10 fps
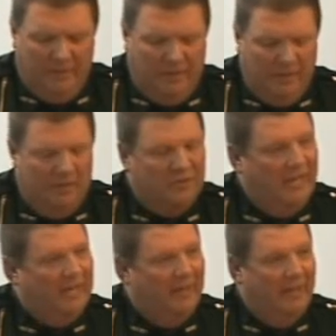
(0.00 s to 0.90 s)

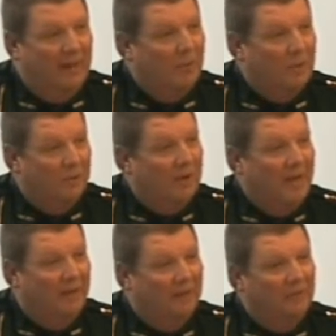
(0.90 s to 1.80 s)
Understanding that, I want to try
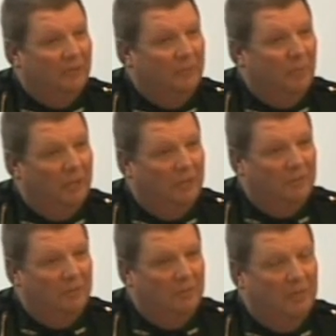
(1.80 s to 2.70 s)
to bridge
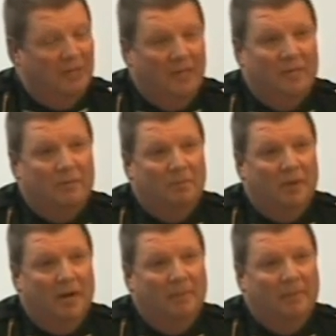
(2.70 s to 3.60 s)
the communication
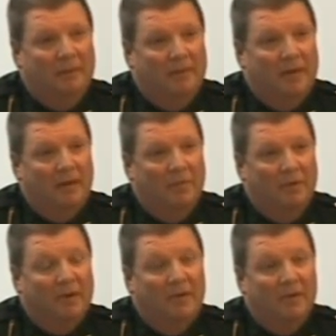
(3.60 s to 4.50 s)
problem and try to
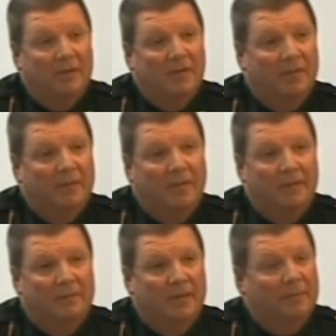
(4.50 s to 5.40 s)
work on it. I think
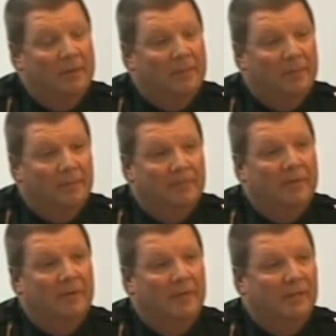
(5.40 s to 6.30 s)
the men and women in
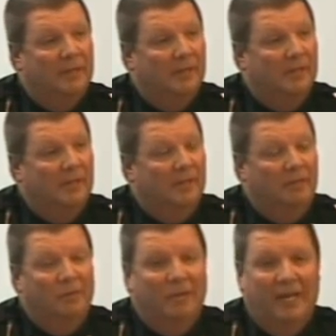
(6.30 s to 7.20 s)
Fernandina
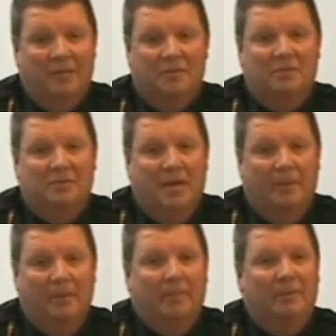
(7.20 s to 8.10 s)
do an excellent
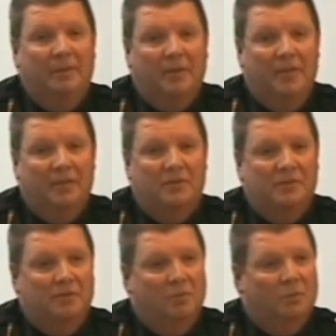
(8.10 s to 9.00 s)
job. I've been with the
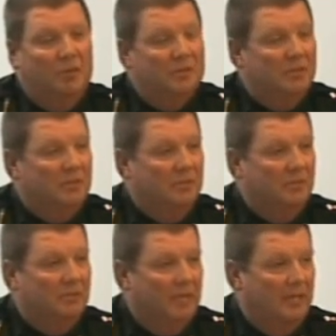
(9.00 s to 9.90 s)
agency 26 years
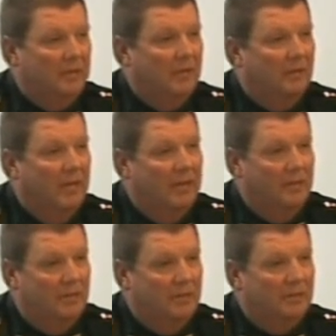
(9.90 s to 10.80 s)
with Nassau County
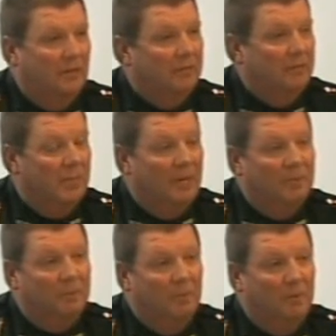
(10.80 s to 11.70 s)
Sheriff's Office, but I was
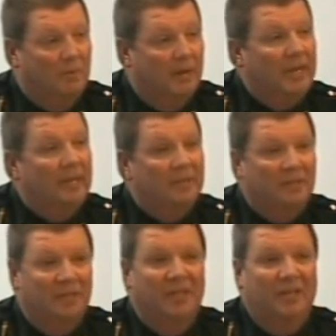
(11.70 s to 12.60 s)
born and raised
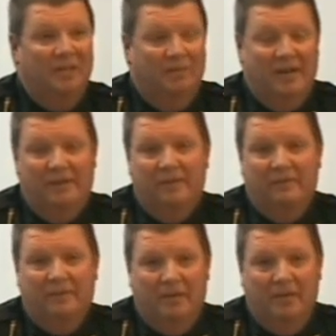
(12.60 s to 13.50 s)
right here in
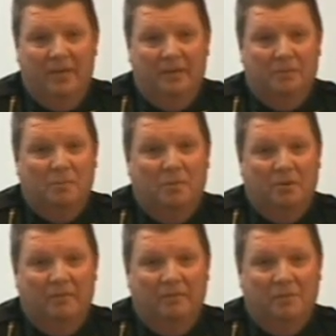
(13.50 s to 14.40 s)
Fernandina. I was born
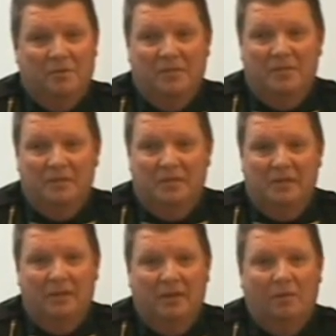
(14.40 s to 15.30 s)
on 14th Street
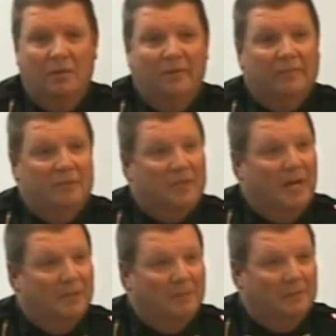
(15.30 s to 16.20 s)
at the old Humphreys
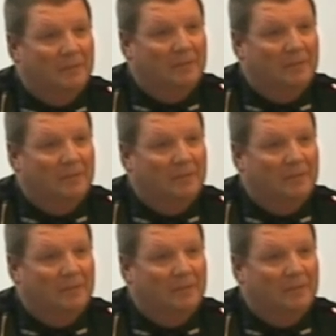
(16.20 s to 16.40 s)
Hospital,